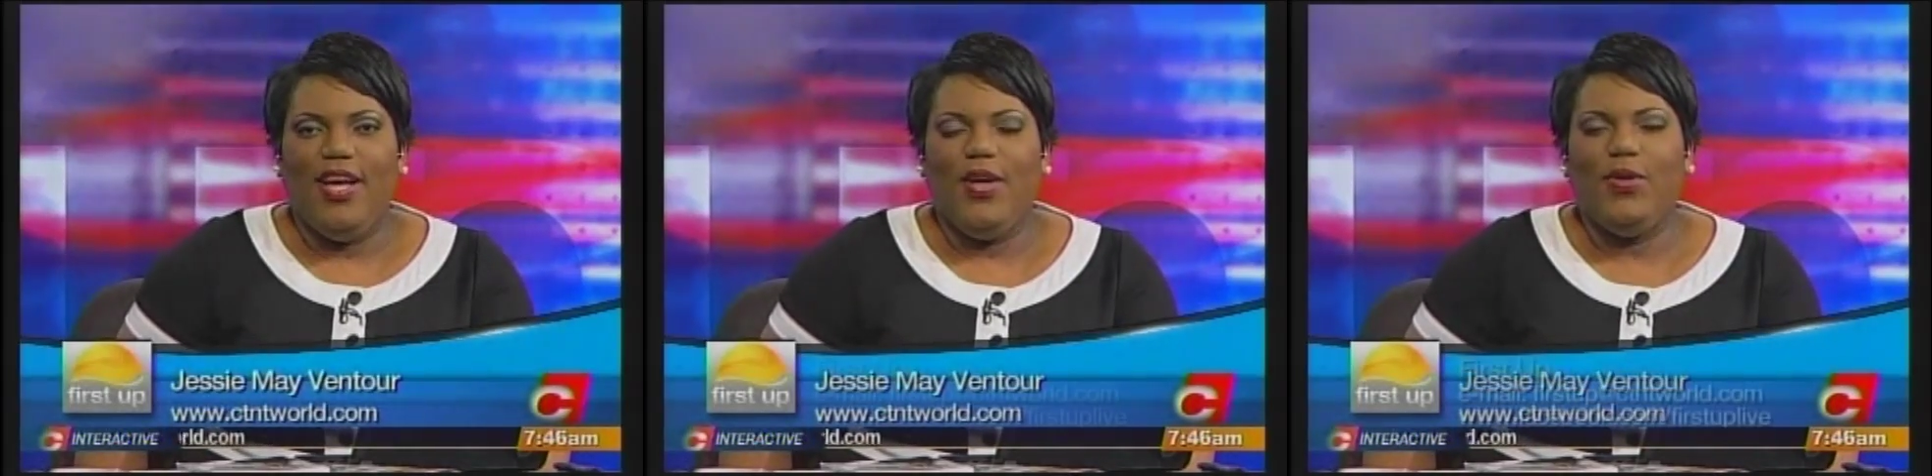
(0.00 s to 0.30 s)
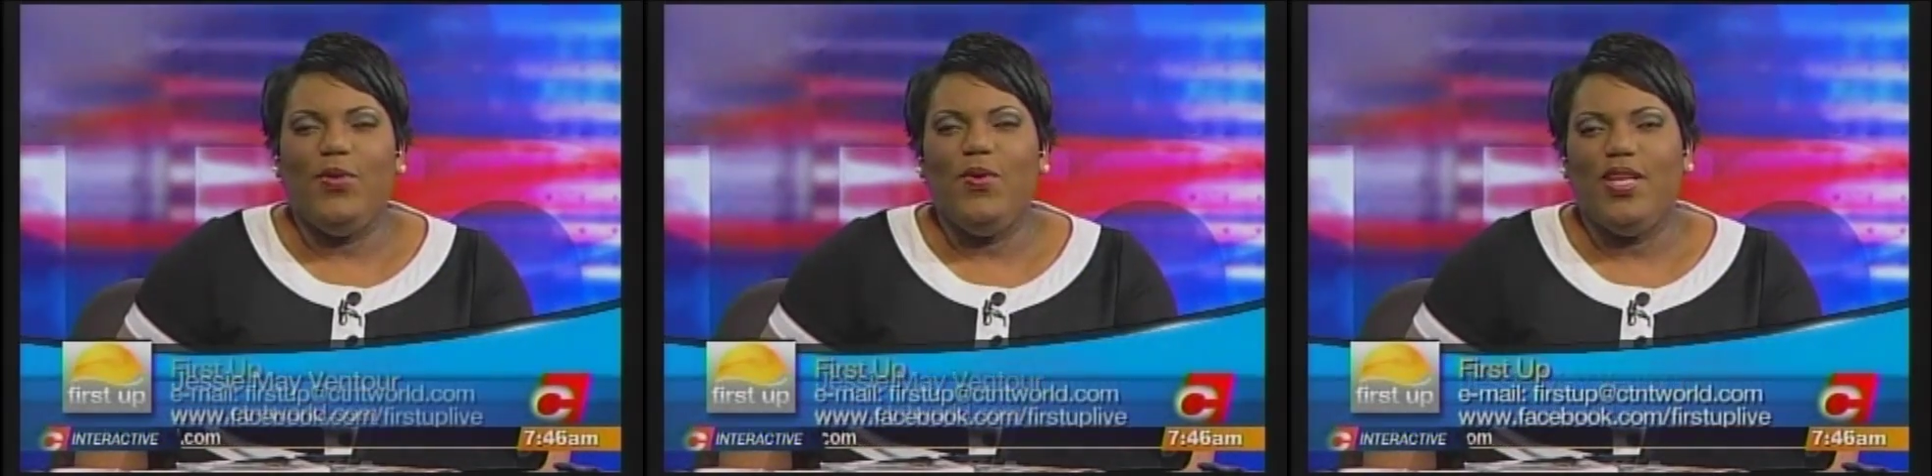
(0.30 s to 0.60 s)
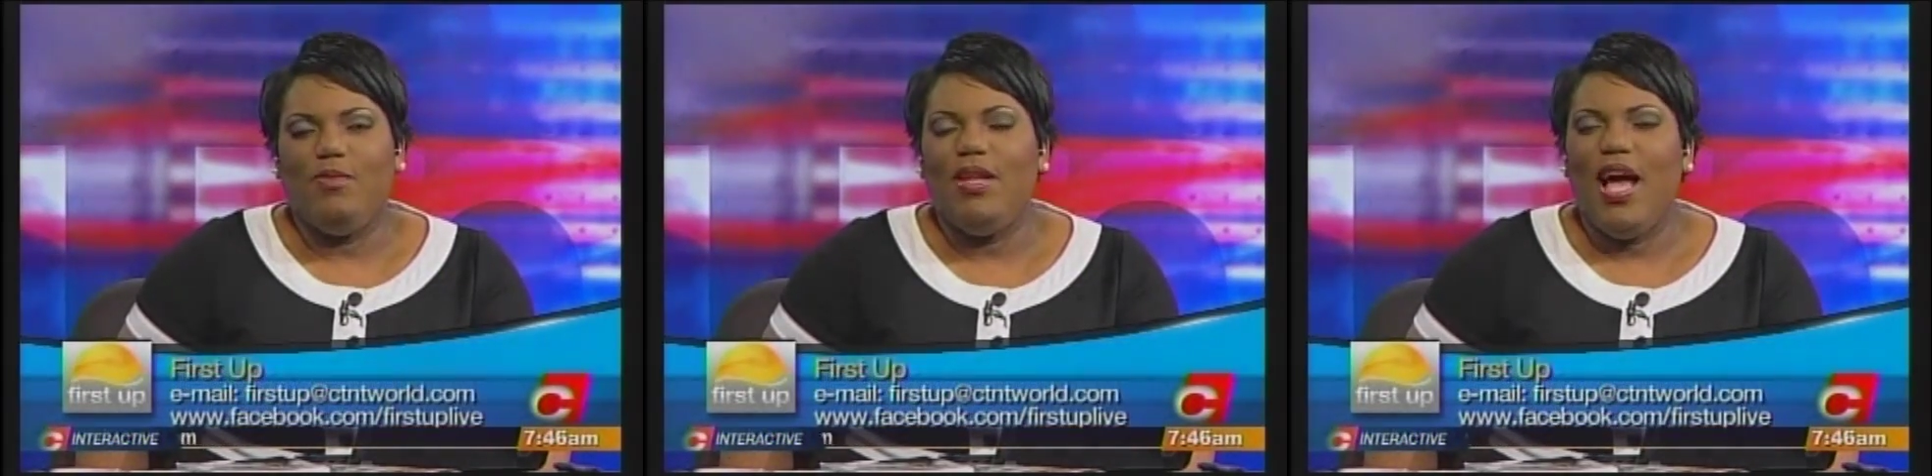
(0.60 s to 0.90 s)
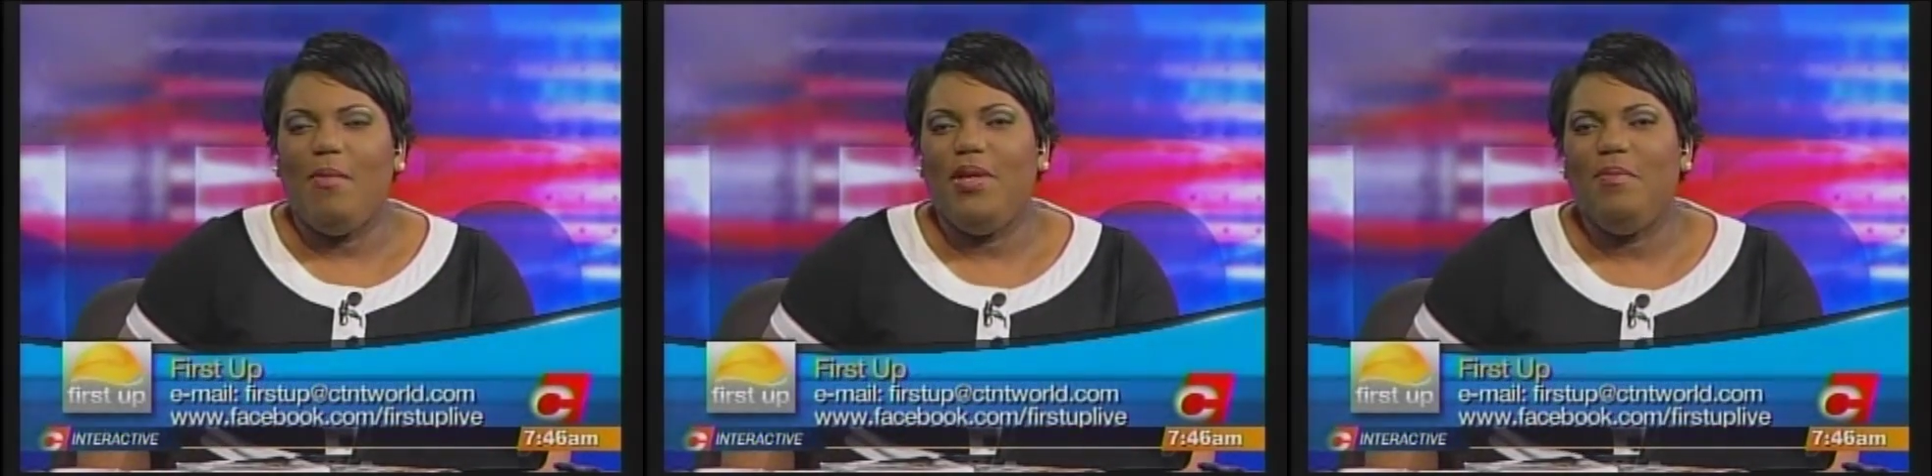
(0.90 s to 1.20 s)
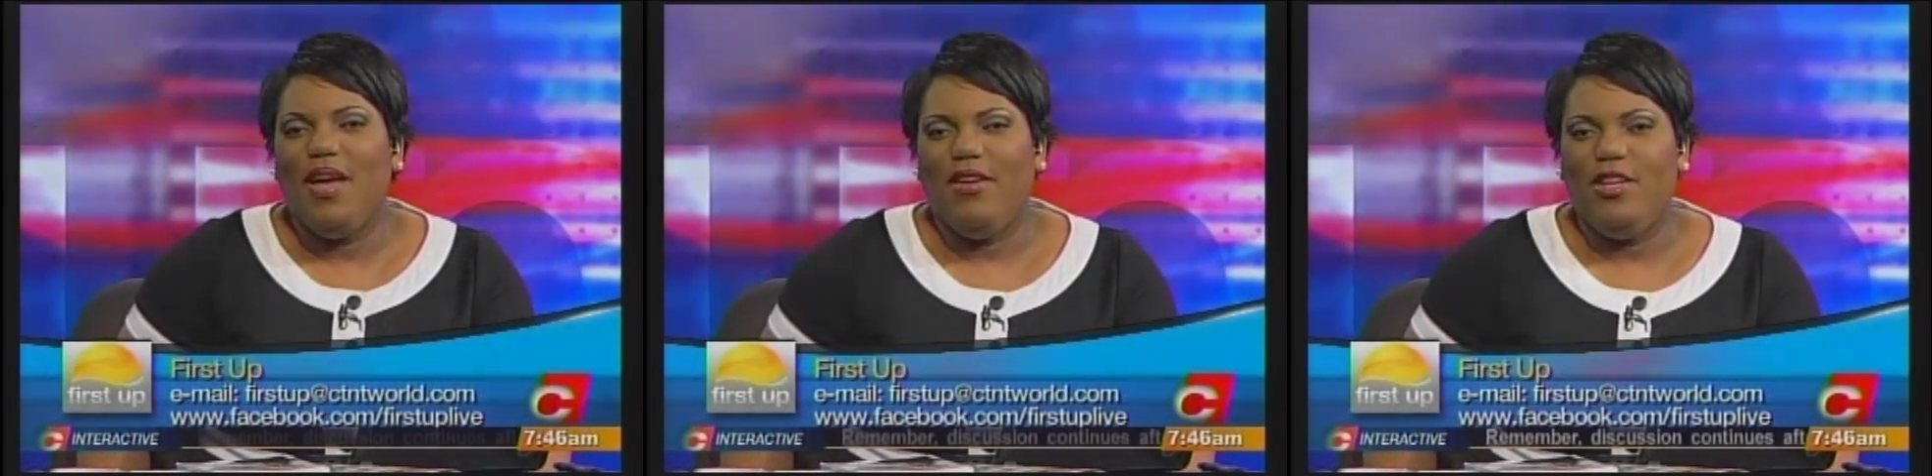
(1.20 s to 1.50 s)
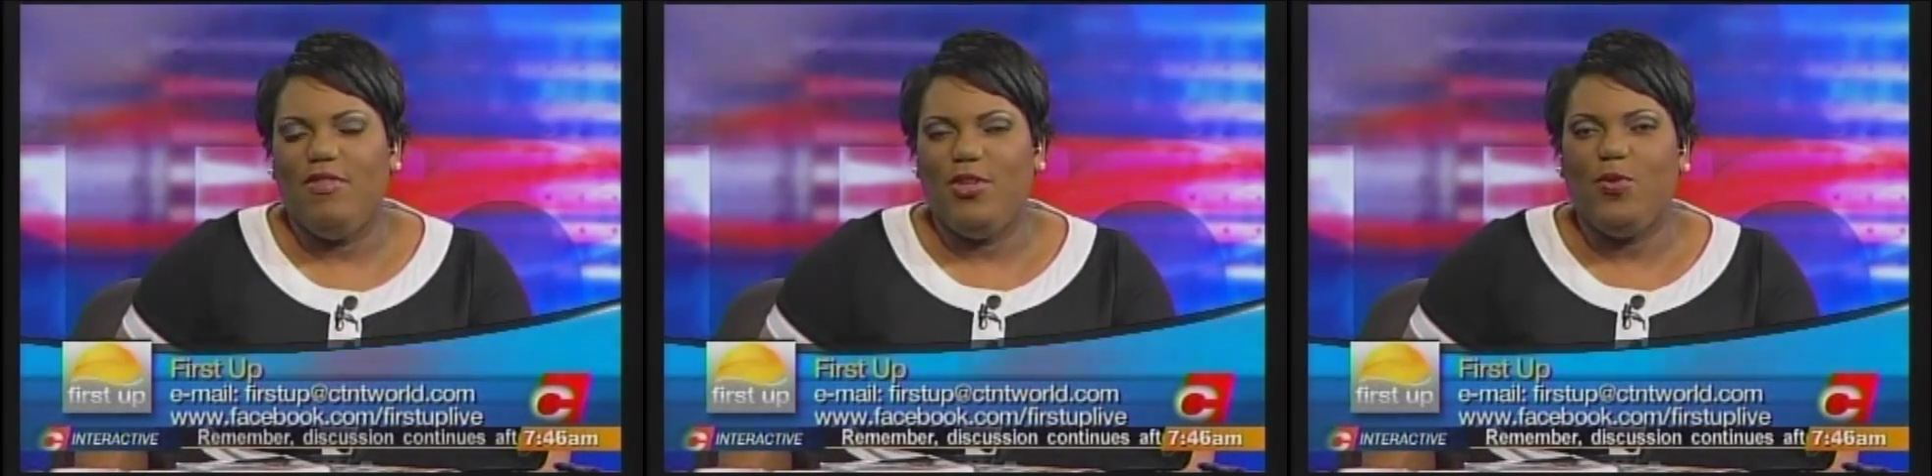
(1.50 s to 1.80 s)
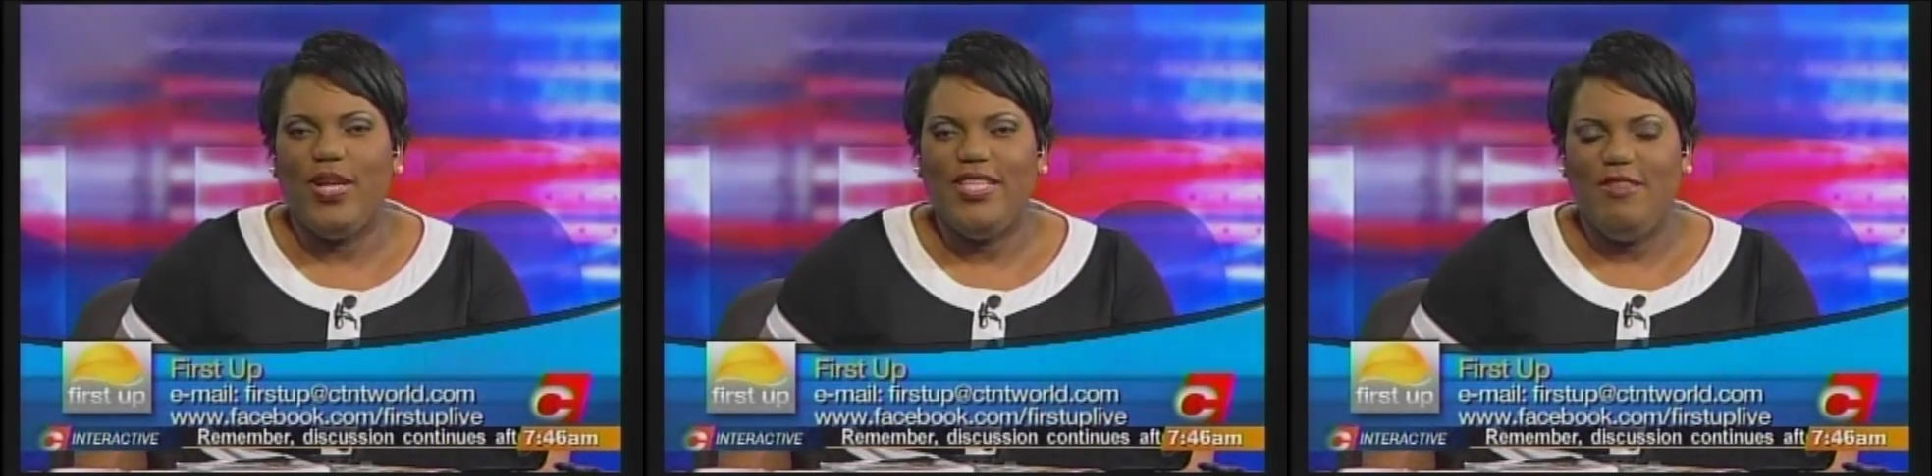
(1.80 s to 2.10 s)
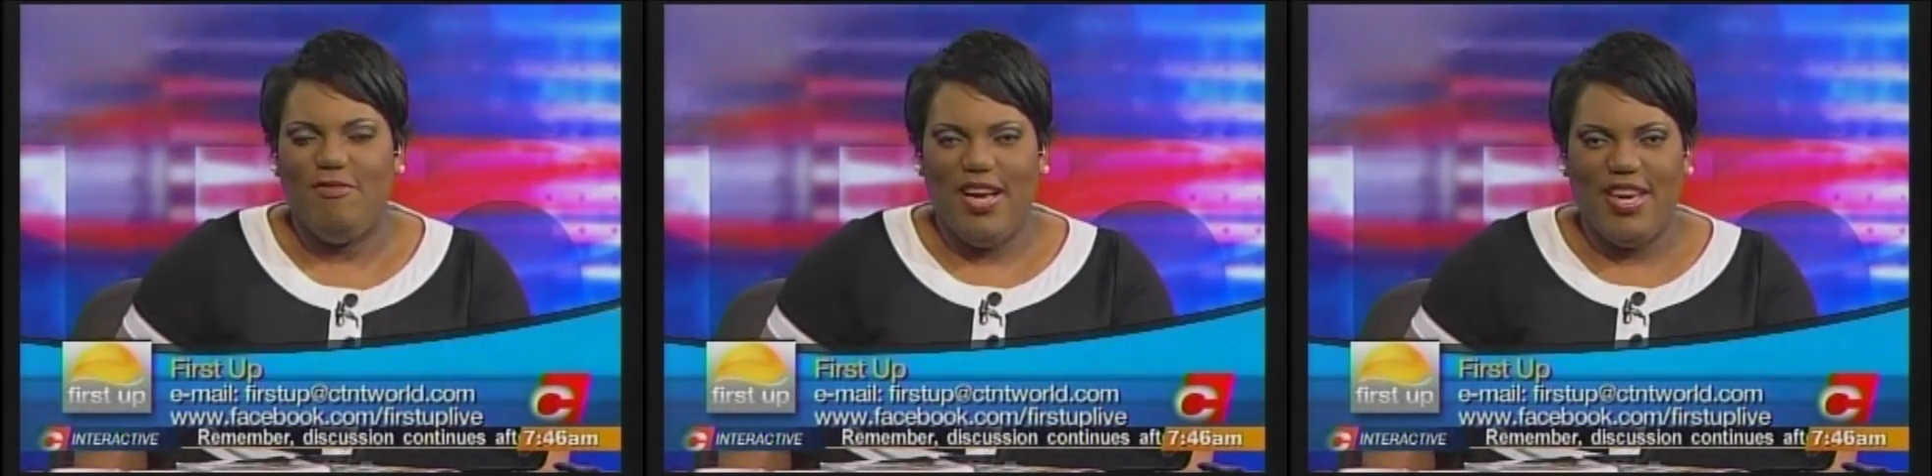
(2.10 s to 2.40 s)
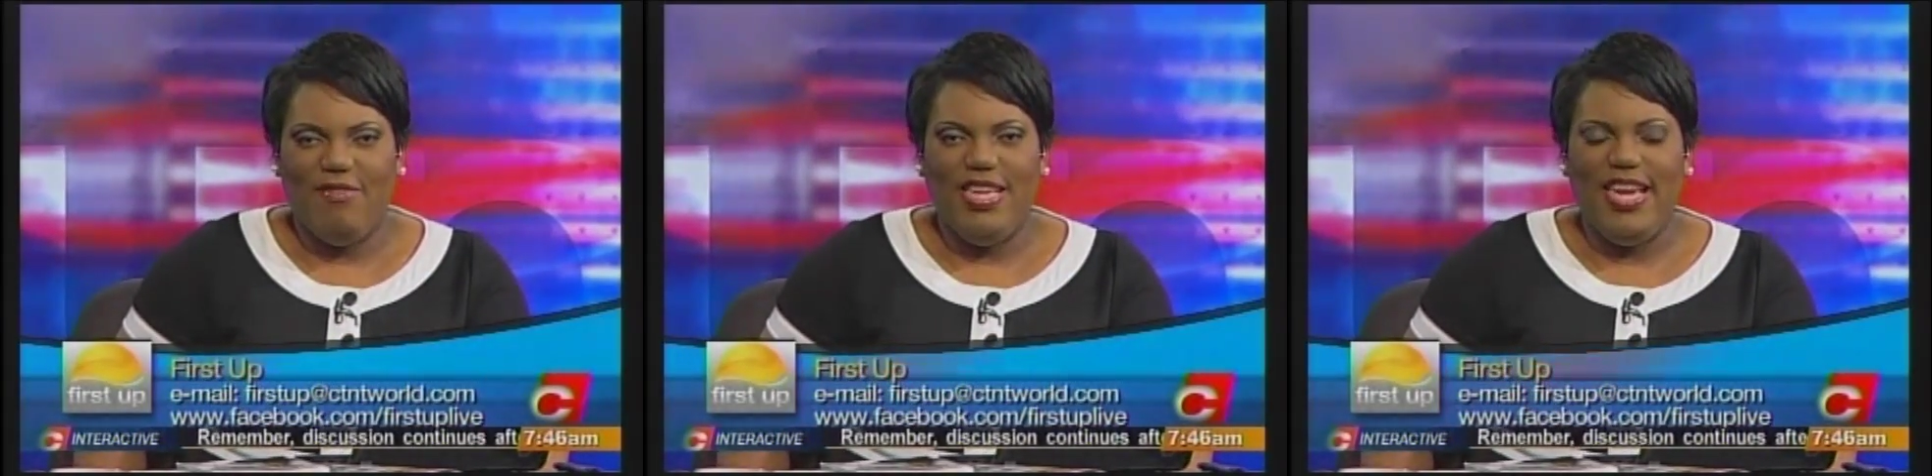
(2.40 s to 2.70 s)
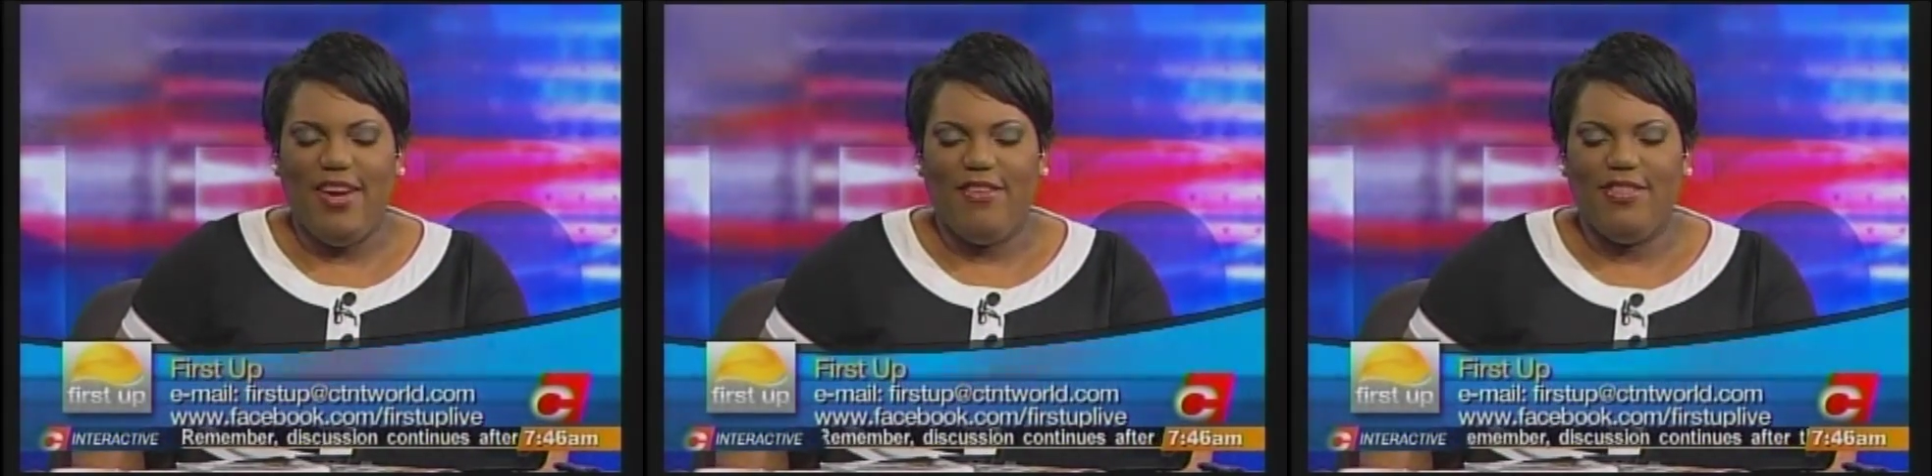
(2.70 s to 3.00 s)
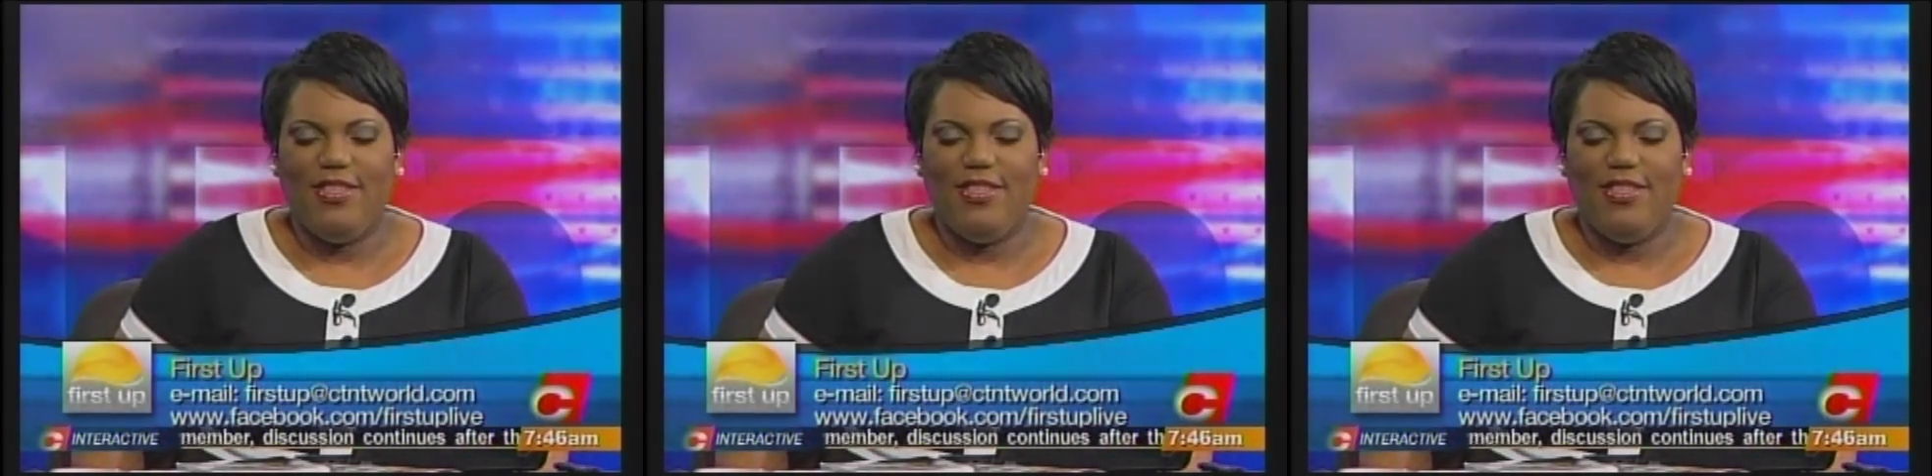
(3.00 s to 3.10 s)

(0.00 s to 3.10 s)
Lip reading: who has been happily married for 25 years.